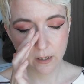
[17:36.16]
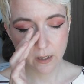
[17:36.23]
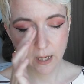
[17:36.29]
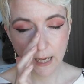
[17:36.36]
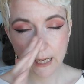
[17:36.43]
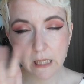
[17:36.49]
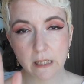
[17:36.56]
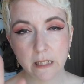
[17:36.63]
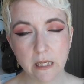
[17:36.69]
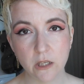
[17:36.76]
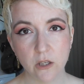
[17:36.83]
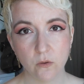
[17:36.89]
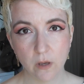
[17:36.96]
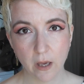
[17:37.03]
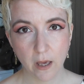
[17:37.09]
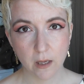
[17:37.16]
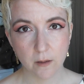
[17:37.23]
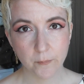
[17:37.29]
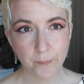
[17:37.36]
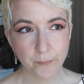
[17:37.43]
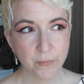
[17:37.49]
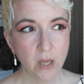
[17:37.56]
at Clinique UK.
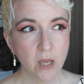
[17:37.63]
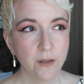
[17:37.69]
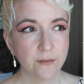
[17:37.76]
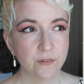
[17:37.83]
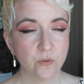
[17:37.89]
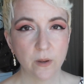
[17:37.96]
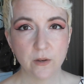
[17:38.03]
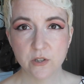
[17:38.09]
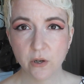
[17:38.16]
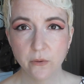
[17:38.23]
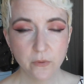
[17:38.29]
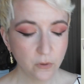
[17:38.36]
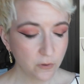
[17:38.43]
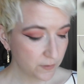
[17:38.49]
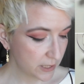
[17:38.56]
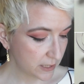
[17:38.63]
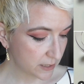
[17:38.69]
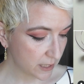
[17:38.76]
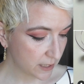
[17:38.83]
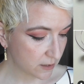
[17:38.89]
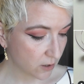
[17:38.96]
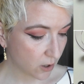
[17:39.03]
So I don't know if these
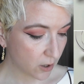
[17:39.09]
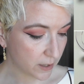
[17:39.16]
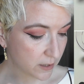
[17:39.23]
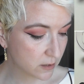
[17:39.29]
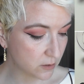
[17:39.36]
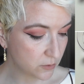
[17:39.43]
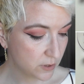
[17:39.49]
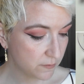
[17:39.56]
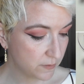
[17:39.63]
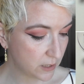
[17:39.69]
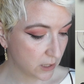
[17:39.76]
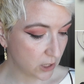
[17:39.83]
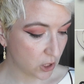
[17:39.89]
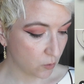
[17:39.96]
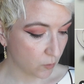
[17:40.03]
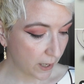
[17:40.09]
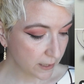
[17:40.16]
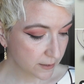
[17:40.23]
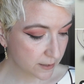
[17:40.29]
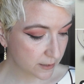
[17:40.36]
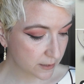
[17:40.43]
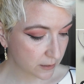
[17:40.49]
things are exclusive in the
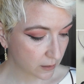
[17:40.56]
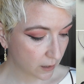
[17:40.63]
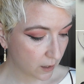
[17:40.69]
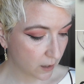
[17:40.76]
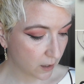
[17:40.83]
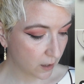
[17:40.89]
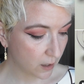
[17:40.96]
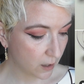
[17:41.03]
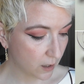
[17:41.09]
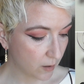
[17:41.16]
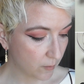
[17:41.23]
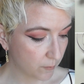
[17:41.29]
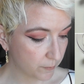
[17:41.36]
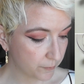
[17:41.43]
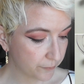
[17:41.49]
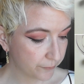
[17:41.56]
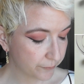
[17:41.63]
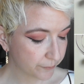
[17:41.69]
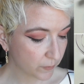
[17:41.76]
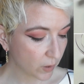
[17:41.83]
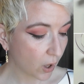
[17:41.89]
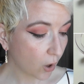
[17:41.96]
US. Oh,
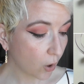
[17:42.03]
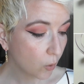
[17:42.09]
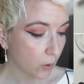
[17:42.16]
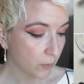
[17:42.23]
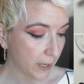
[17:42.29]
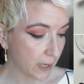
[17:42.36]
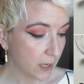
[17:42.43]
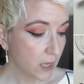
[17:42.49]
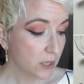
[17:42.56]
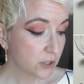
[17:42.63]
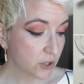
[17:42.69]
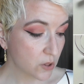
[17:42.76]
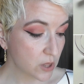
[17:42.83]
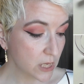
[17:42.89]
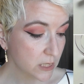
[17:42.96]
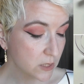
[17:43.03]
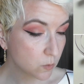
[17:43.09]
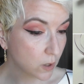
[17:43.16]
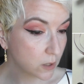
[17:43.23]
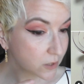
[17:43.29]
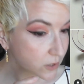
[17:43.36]
okay. So this one,